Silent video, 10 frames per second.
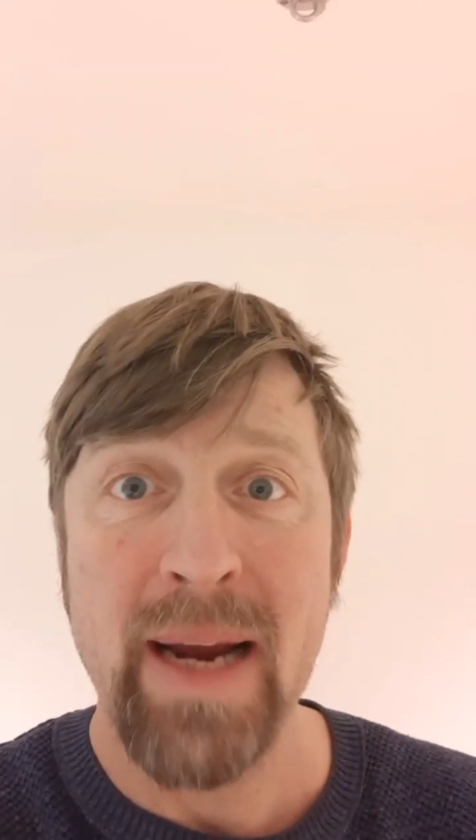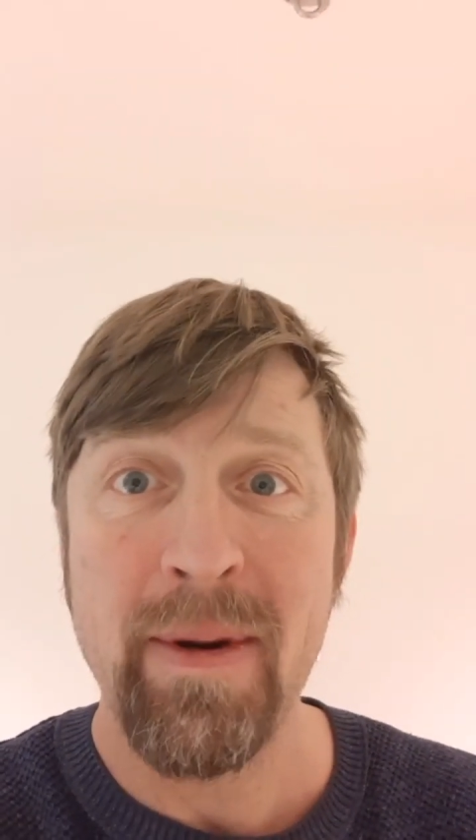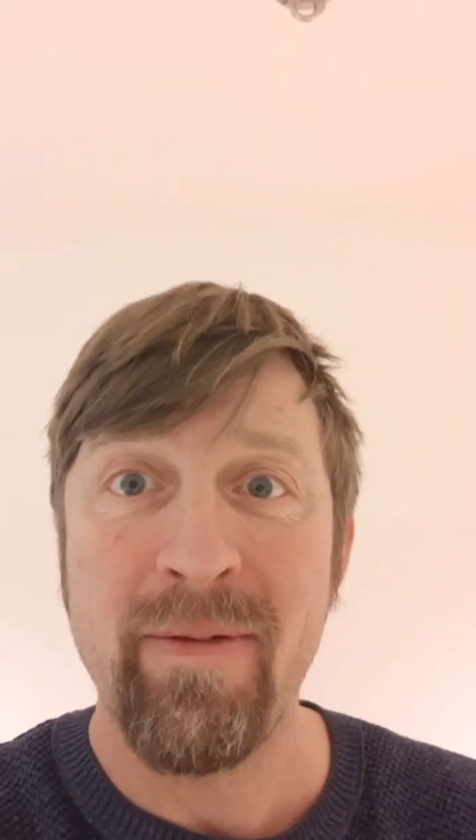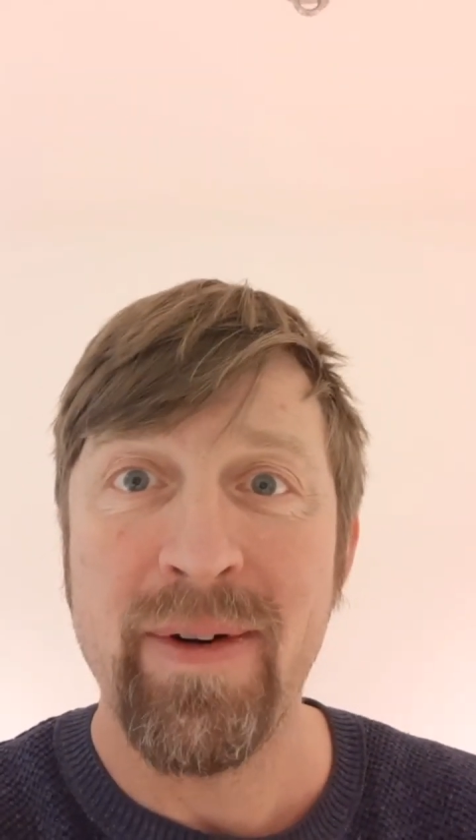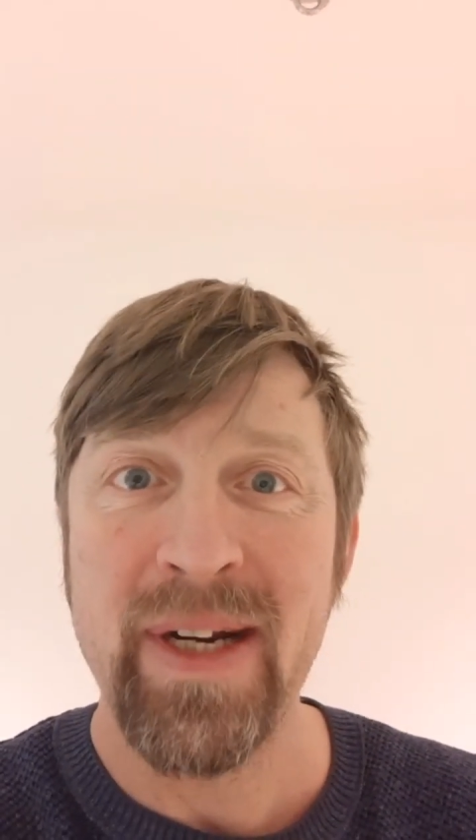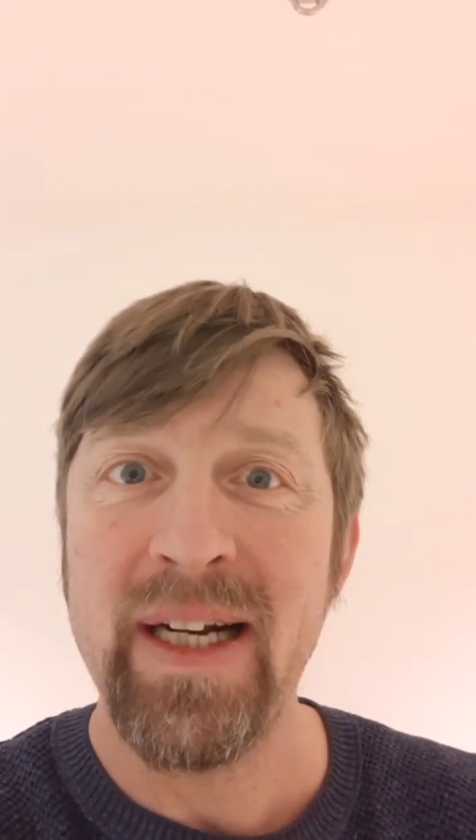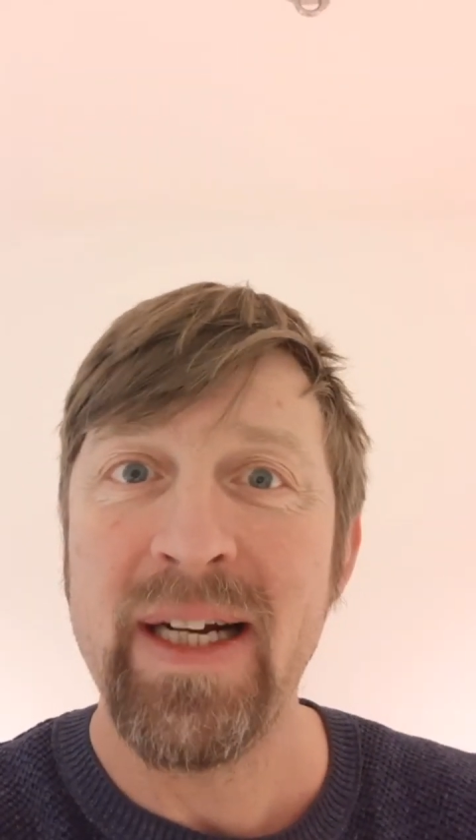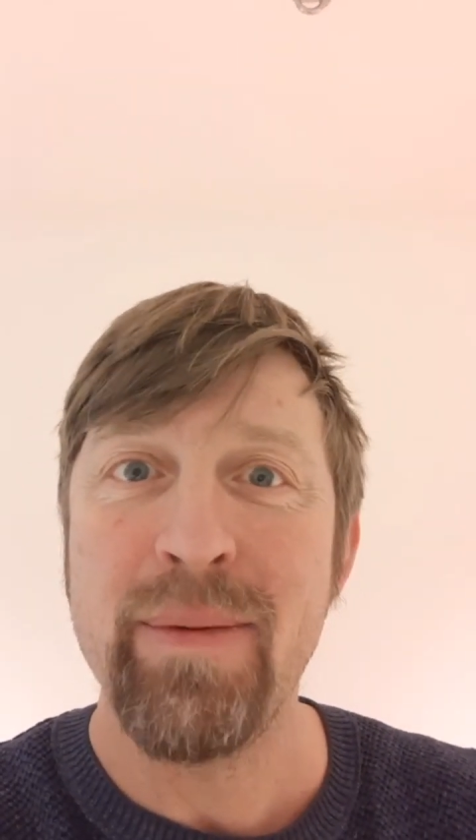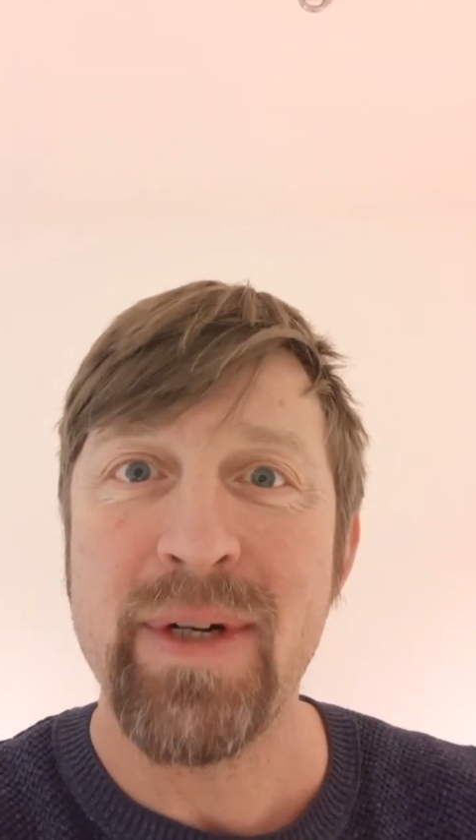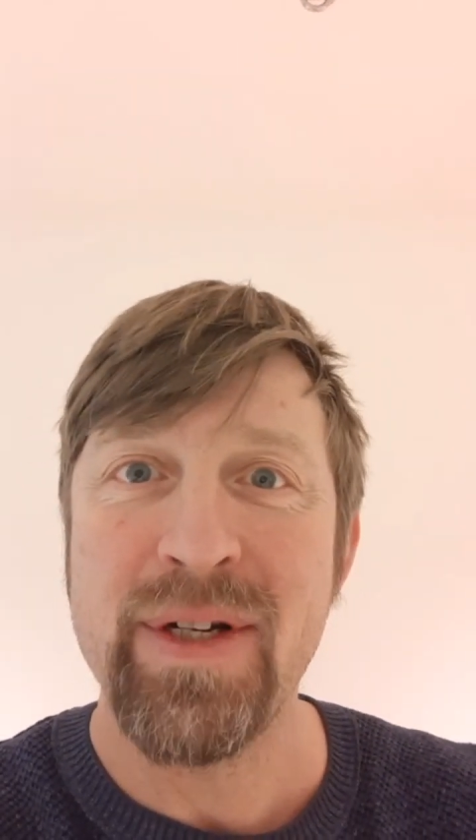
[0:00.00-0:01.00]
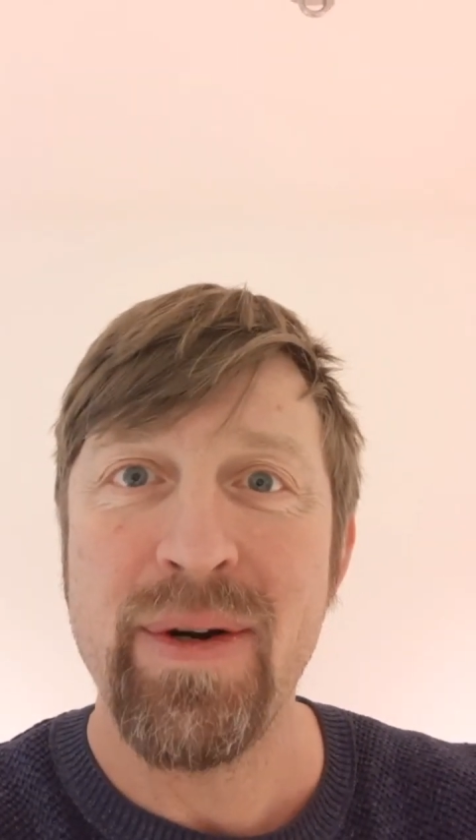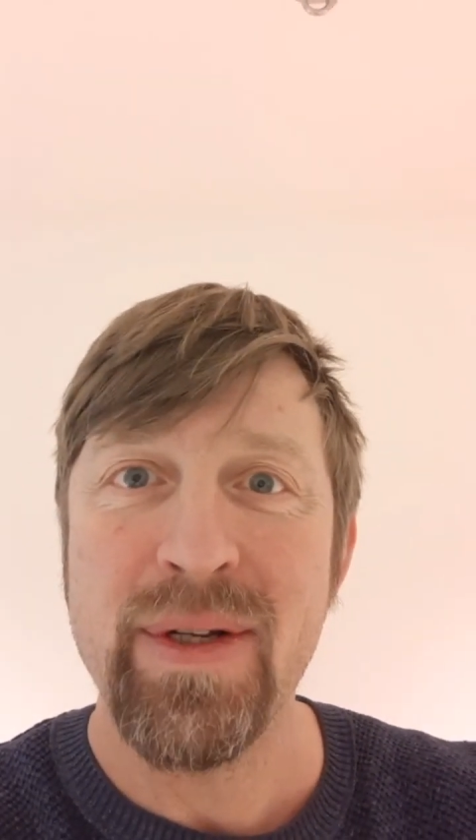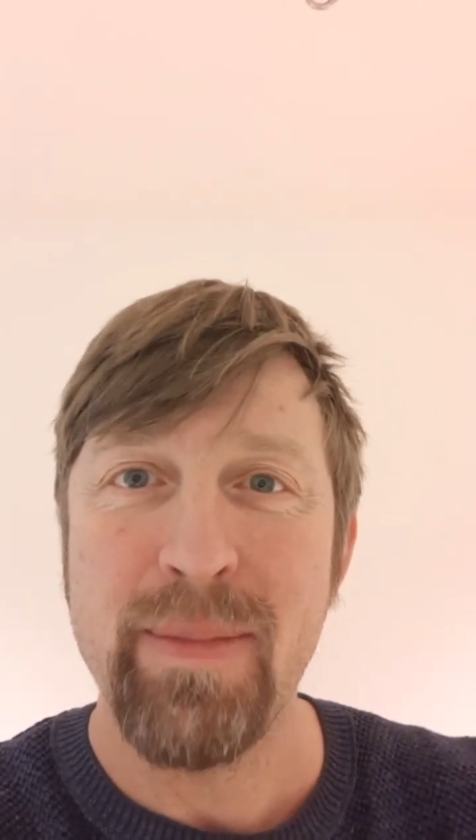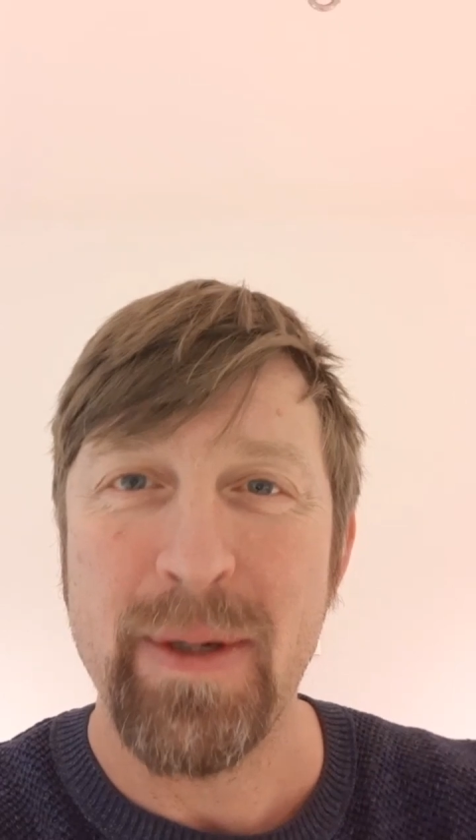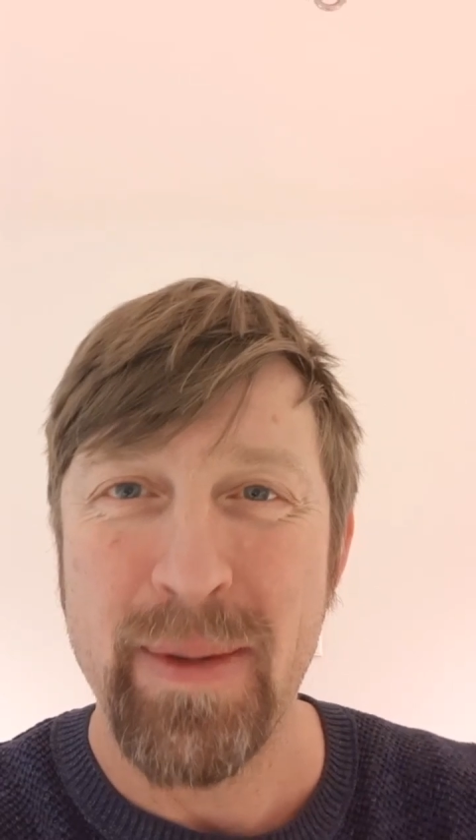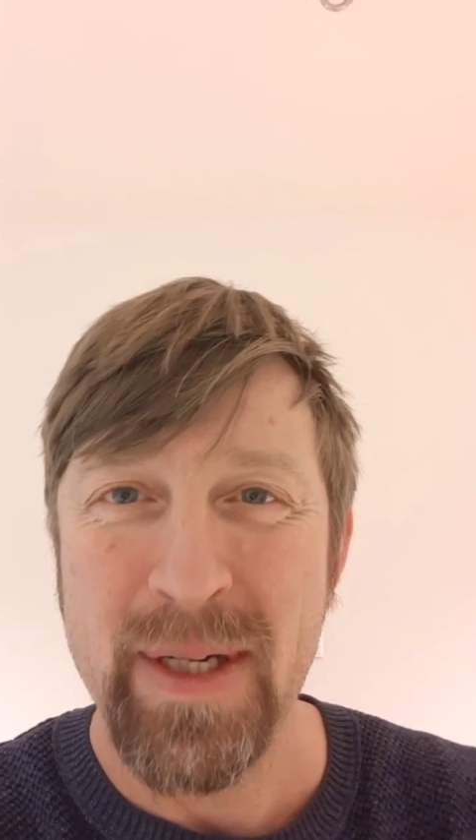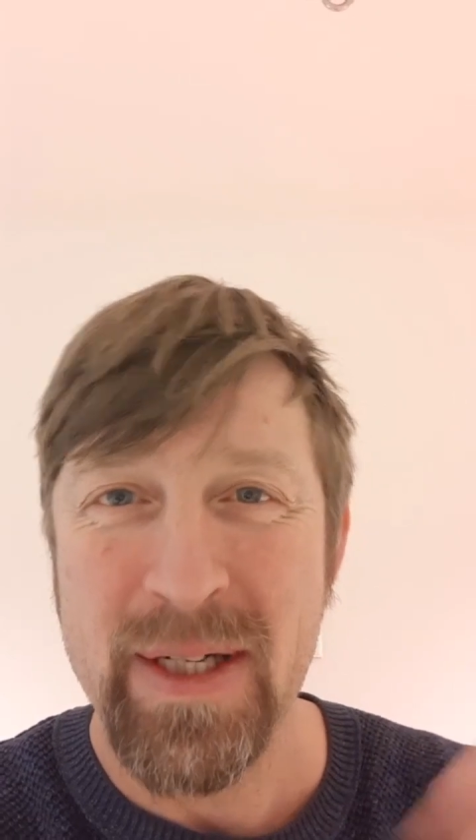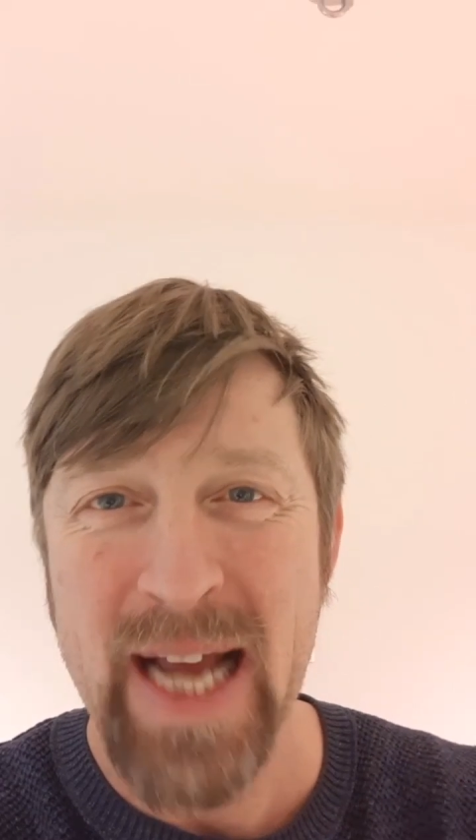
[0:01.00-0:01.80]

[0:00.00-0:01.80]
aiming for yearly returns between